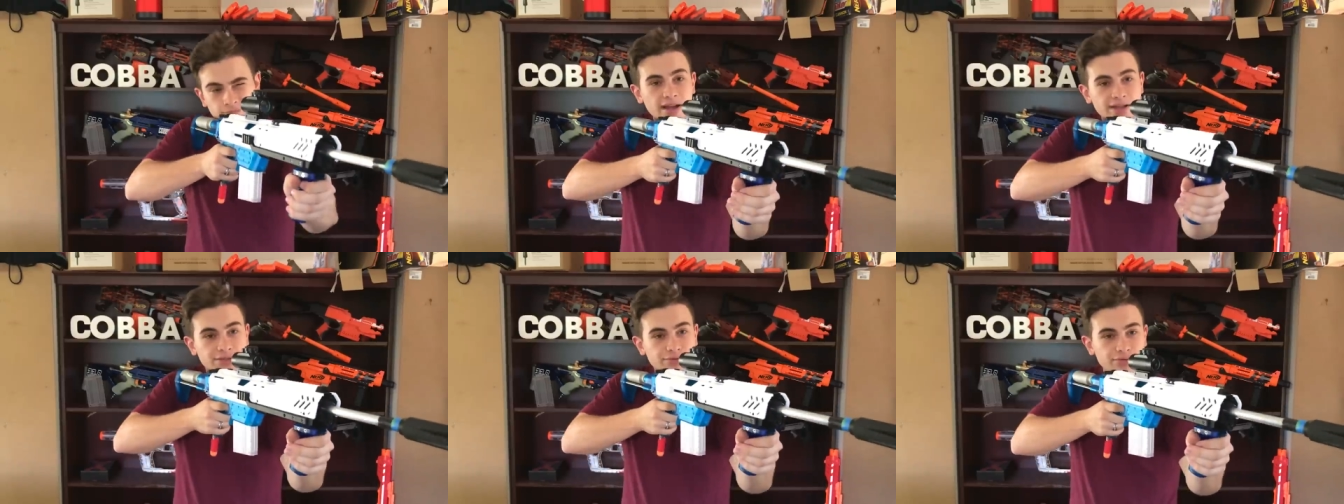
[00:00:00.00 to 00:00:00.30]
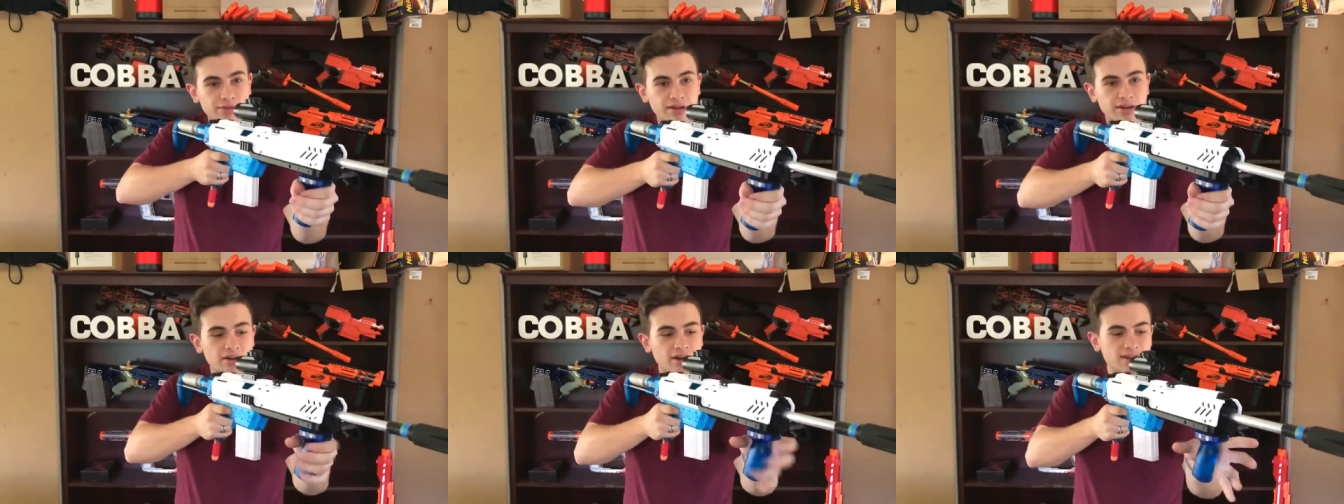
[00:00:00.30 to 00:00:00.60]
It's
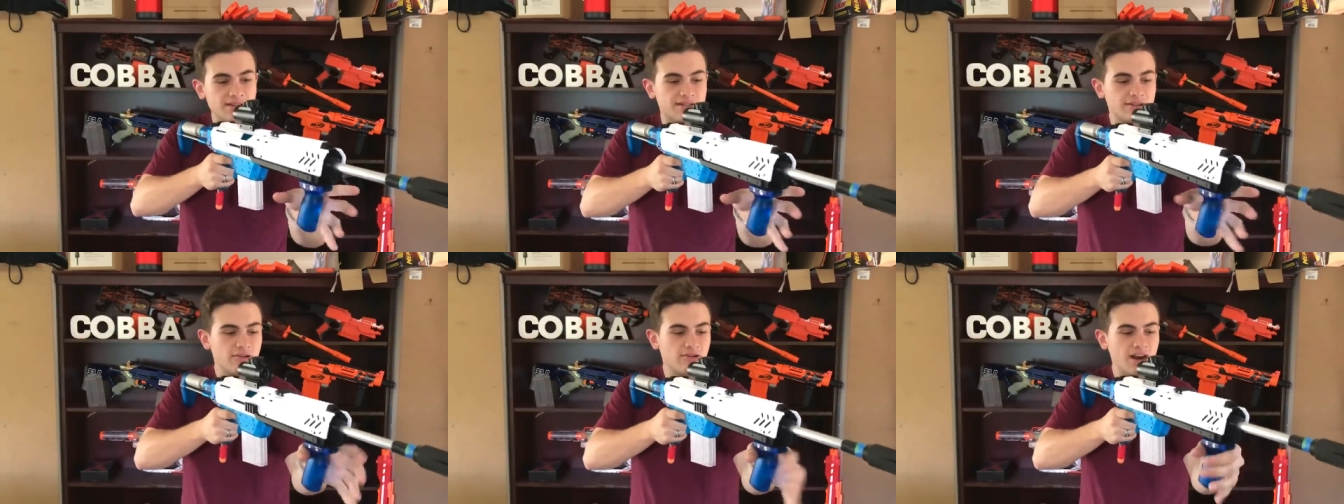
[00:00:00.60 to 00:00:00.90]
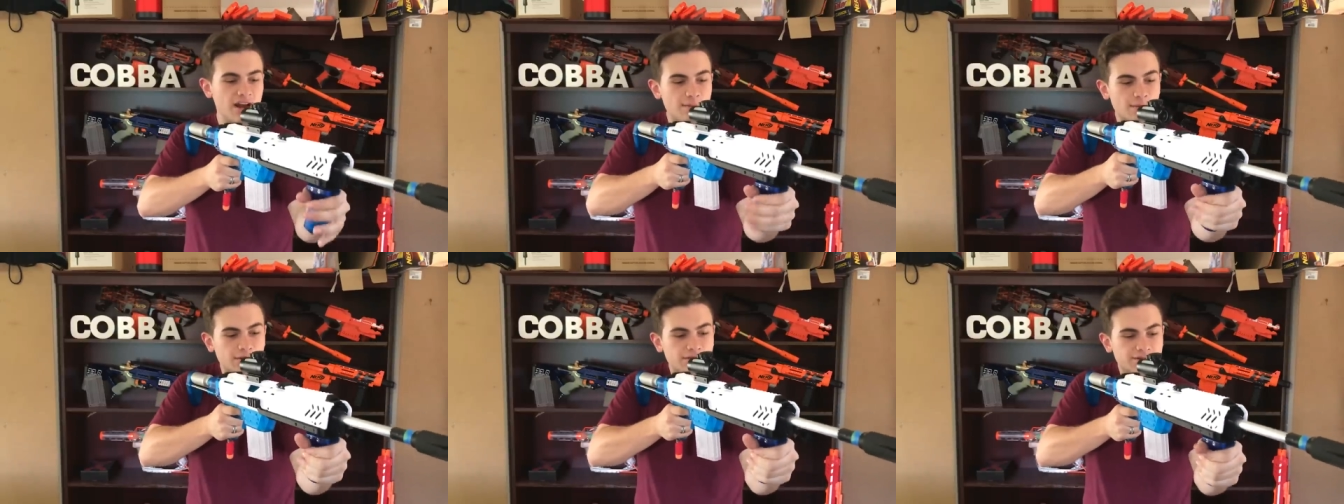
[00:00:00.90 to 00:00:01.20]
really nice to
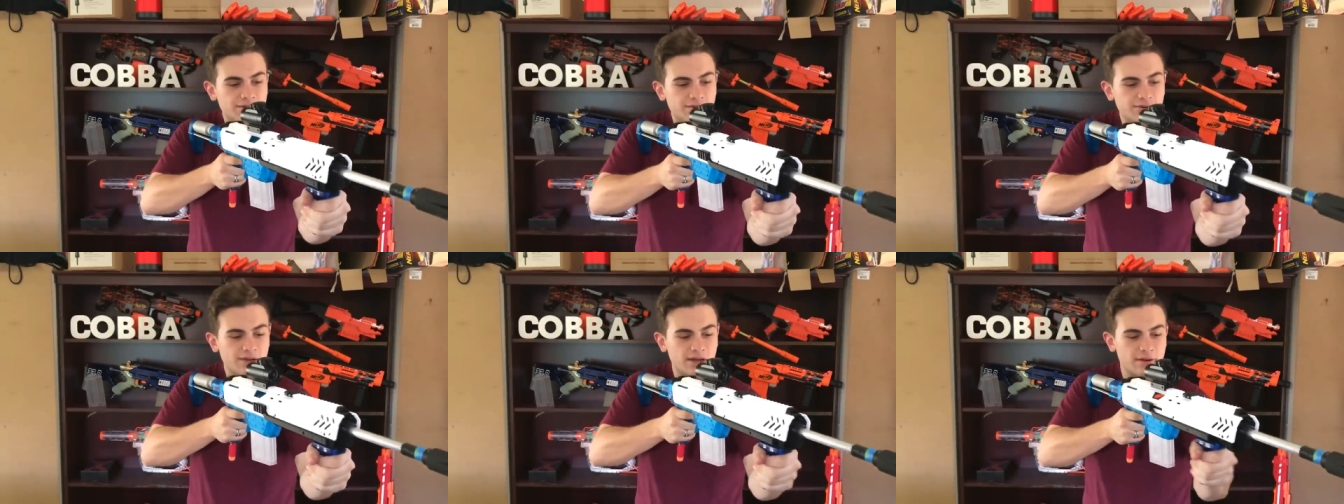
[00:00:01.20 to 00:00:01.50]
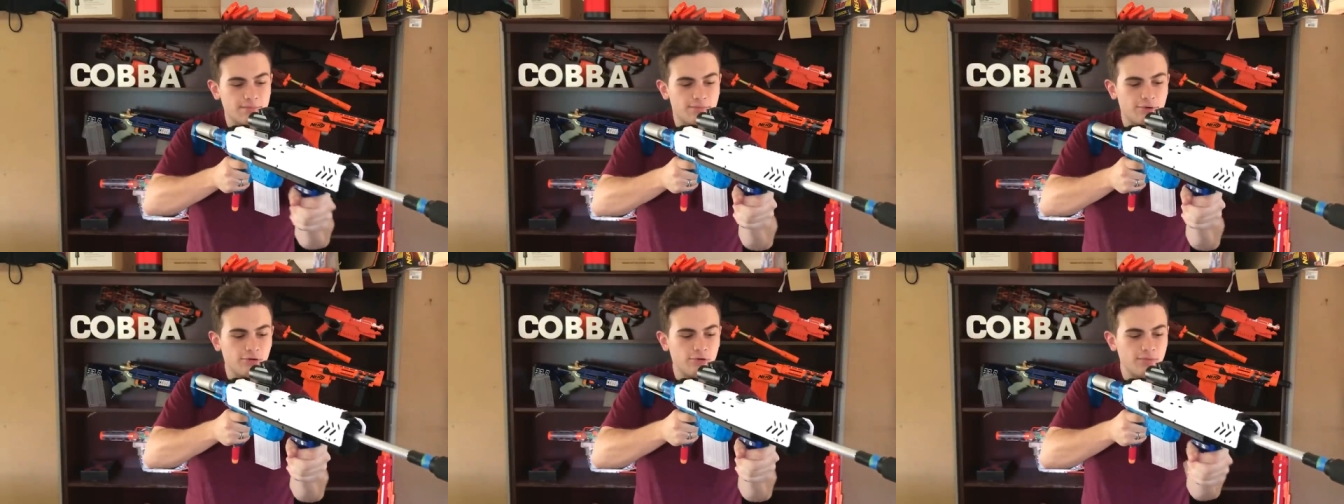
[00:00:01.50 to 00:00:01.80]
grab onto
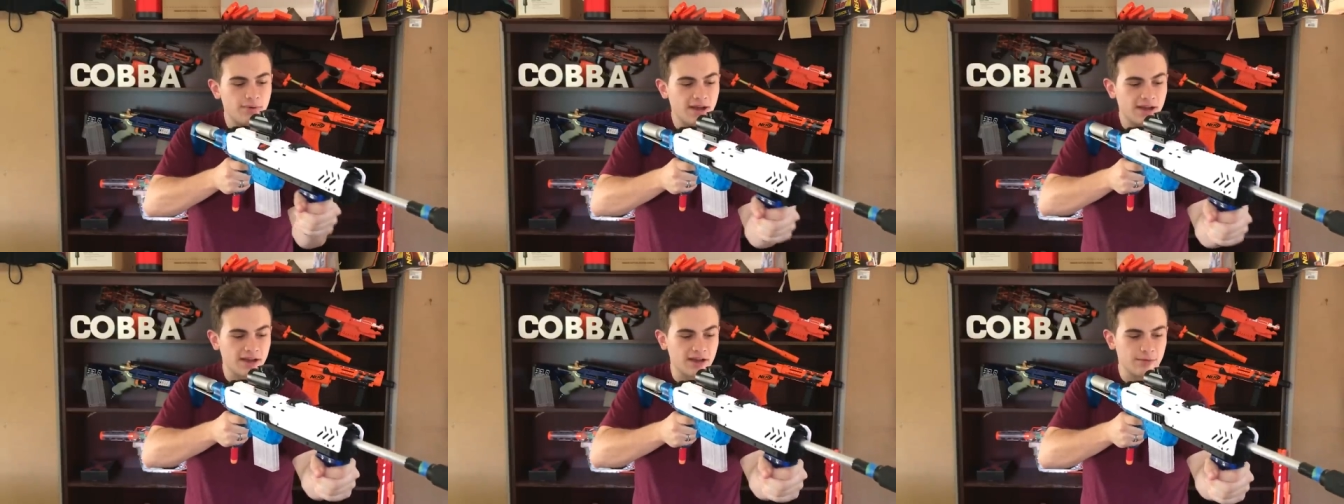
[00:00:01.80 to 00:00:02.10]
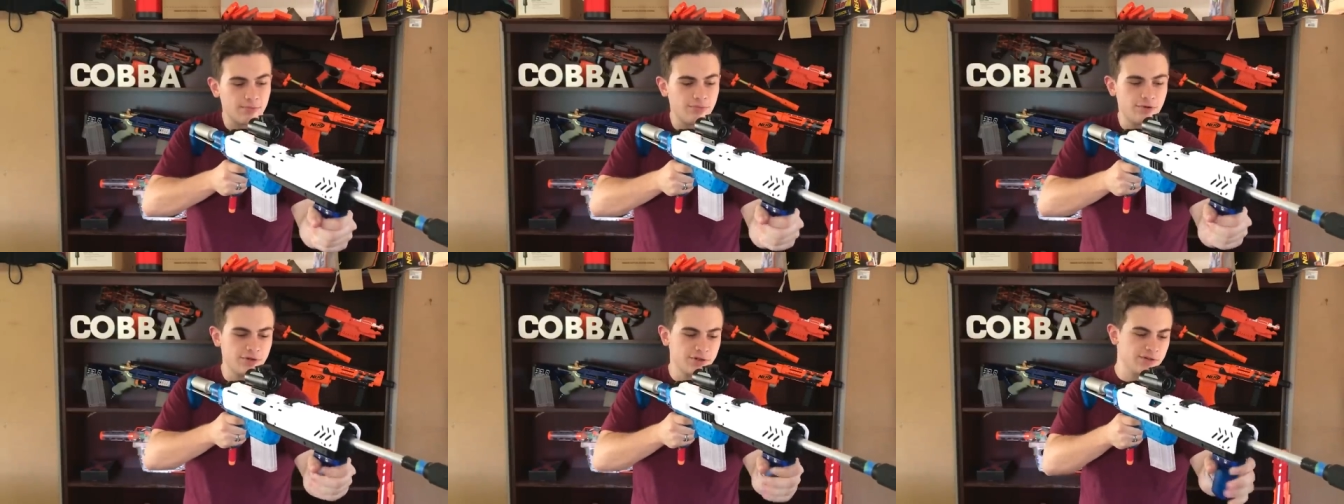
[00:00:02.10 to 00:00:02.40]
and pull back
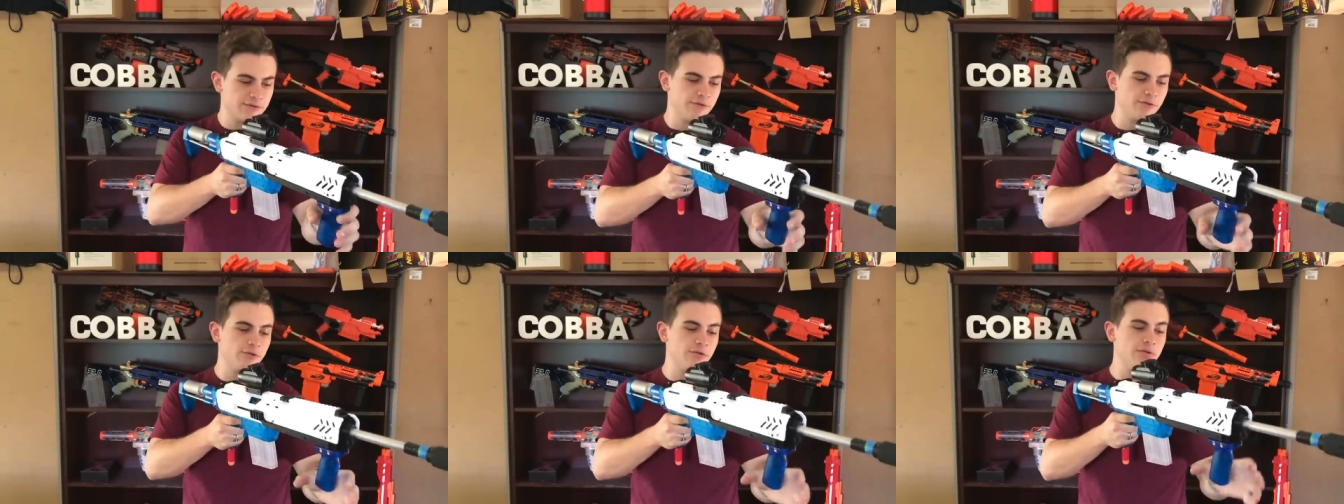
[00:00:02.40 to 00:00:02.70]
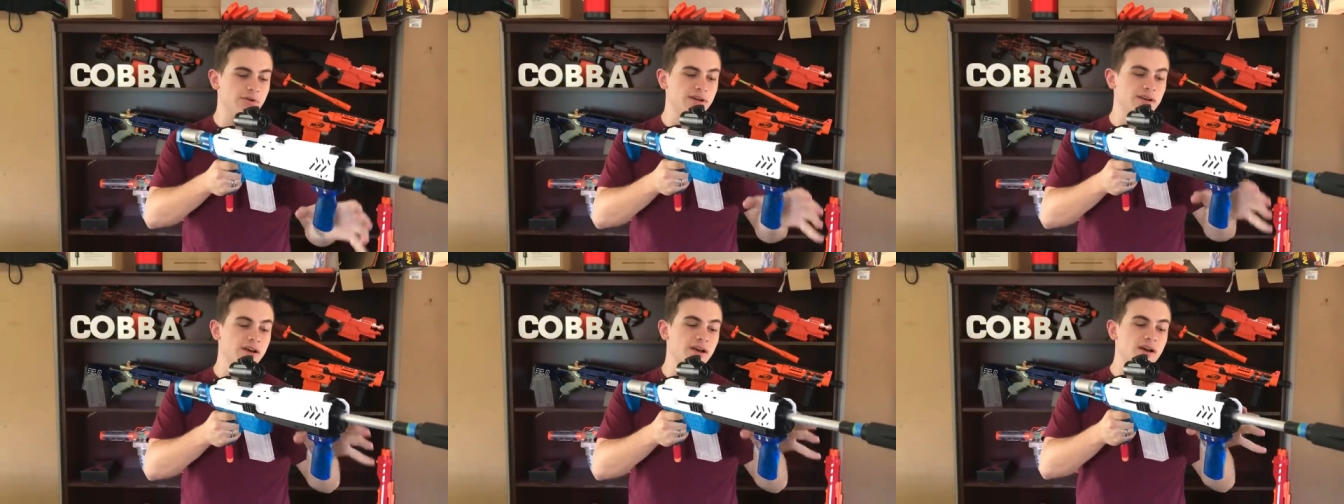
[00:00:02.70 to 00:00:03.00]
and push
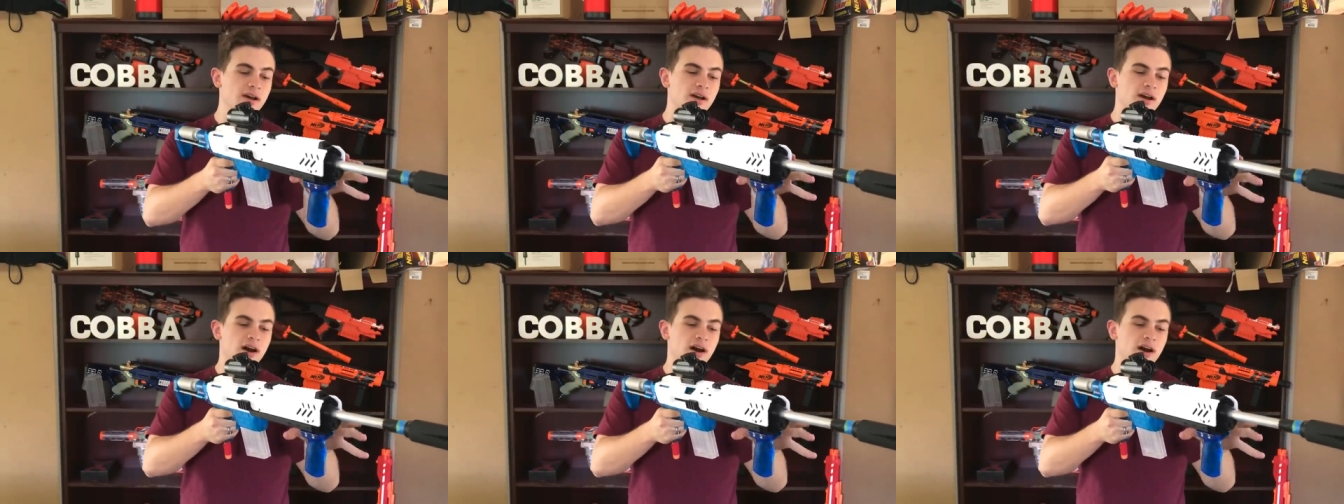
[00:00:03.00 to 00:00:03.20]
forward.